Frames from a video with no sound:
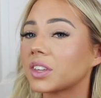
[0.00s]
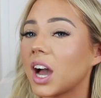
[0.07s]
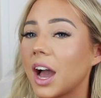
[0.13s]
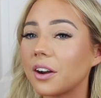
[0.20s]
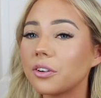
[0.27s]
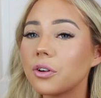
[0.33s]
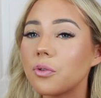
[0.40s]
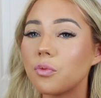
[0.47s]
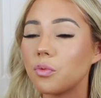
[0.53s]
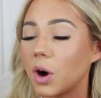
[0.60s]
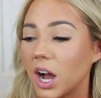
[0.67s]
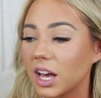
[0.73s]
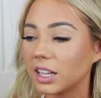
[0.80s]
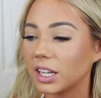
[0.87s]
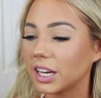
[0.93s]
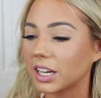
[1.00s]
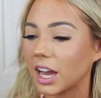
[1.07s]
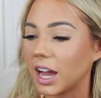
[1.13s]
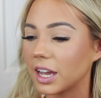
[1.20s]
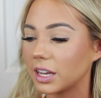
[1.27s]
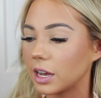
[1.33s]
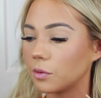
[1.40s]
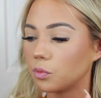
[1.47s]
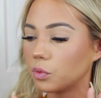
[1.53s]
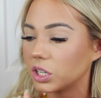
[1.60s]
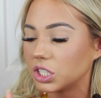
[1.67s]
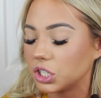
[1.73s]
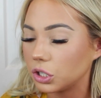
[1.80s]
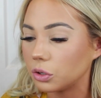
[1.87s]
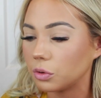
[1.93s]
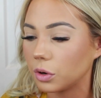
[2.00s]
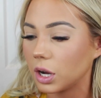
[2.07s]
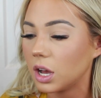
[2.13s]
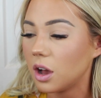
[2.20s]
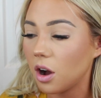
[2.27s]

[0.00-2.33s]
I don't know what like I would do.